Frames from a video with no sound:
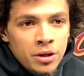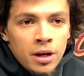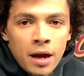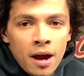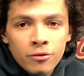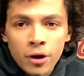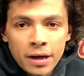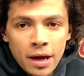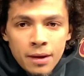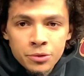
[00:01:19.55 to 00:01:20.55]
you're gonna have
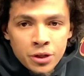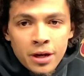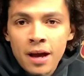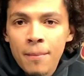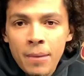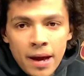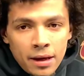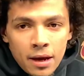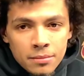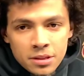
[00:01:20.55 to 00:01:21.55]
great games, you're gonna have
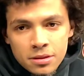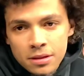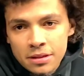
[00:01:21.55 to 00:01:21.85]
bad games.